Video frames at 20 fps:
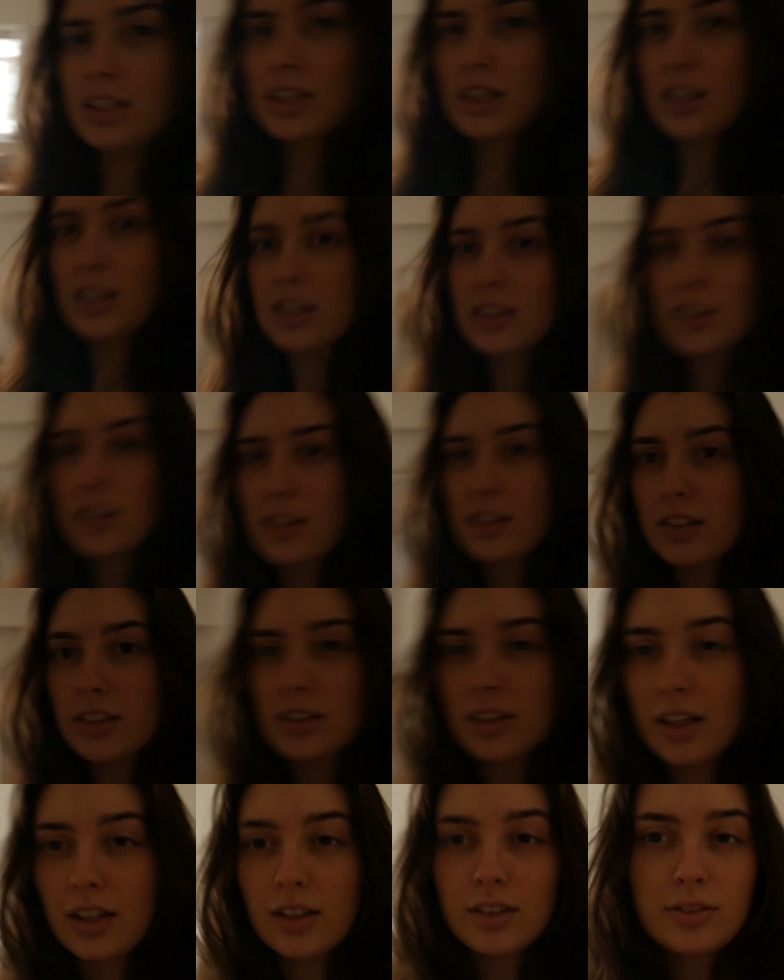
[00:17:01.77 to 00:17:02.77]
in it
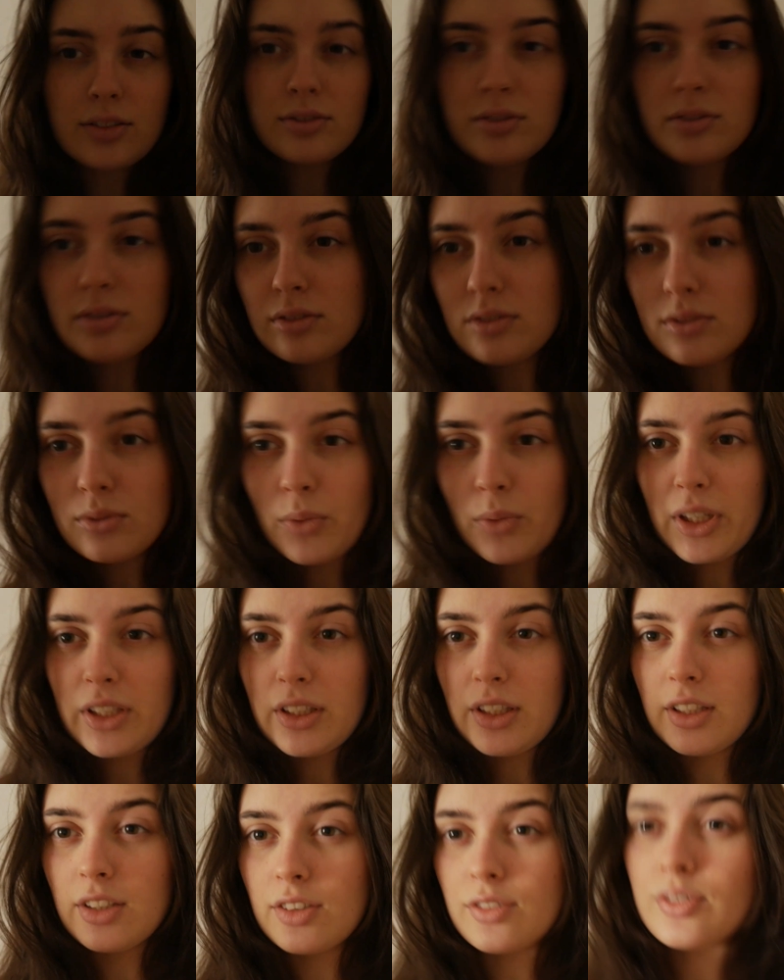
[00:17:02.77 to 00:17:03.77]
that we
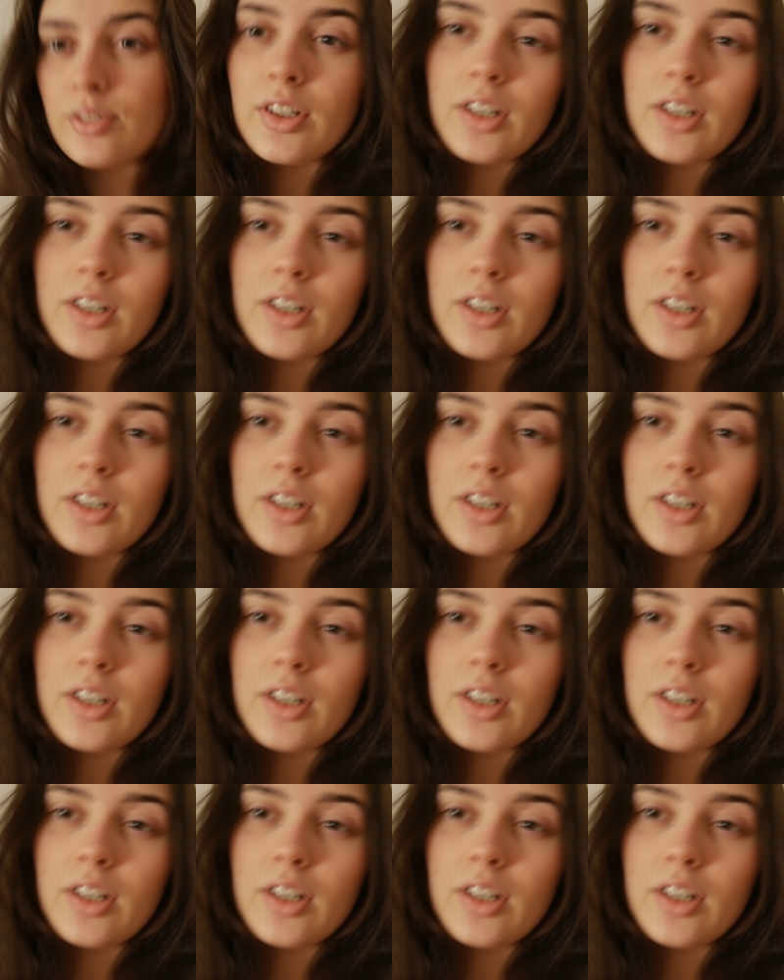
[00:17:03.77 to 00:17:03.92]
need for